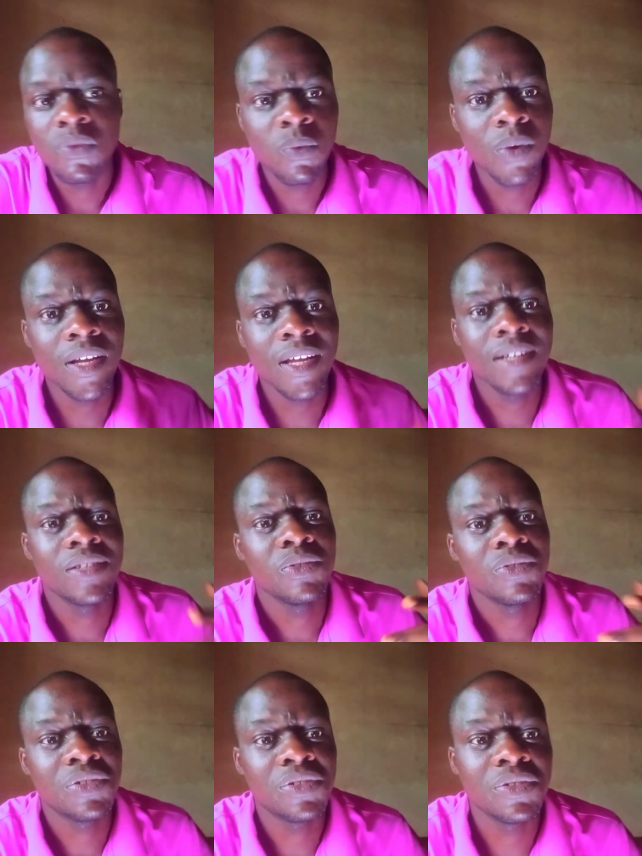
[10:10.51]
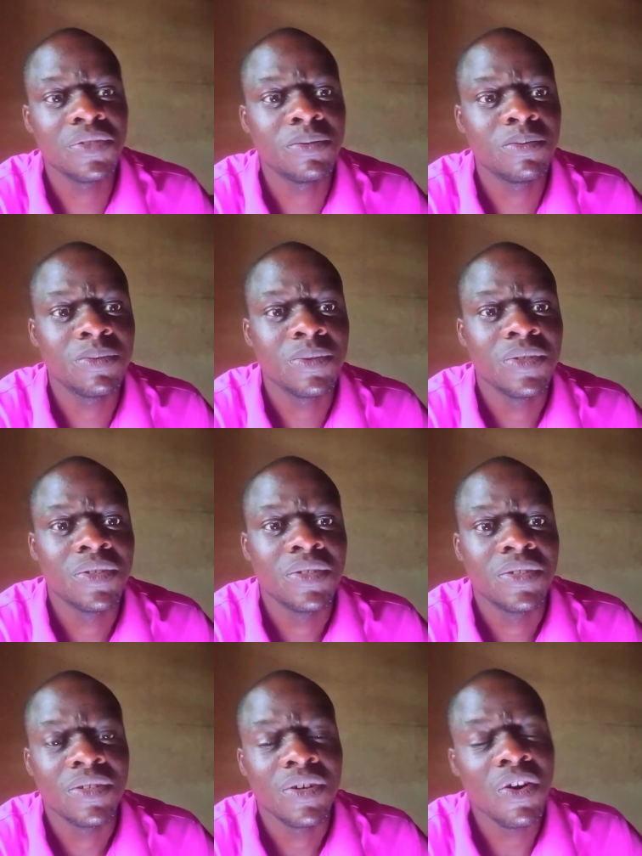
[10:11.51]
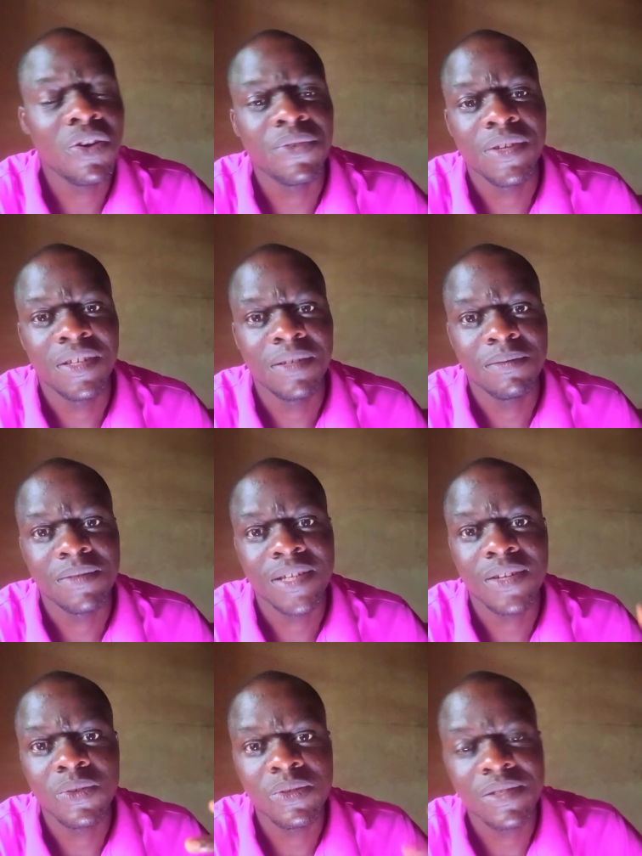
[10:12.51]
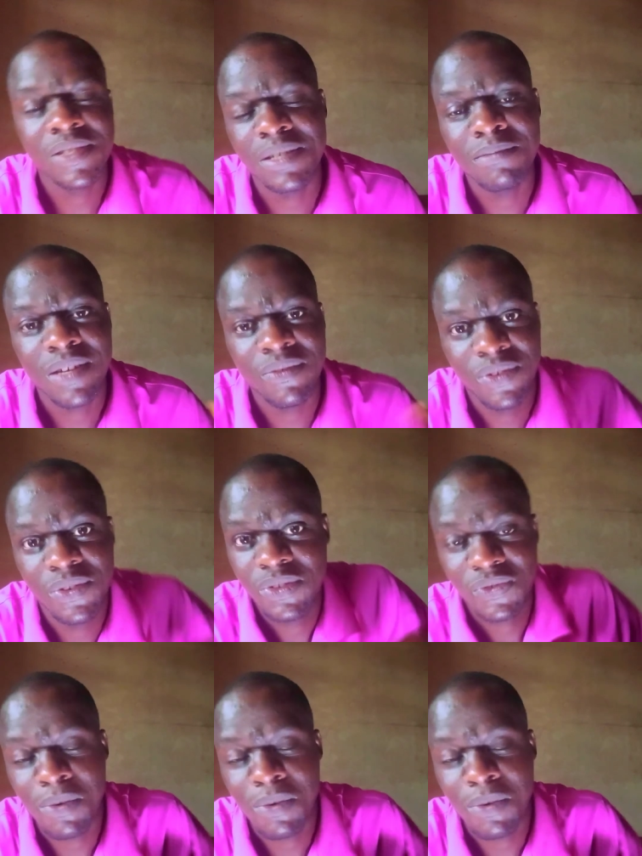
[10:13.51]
whether the YouTube algorithm start noticing my videos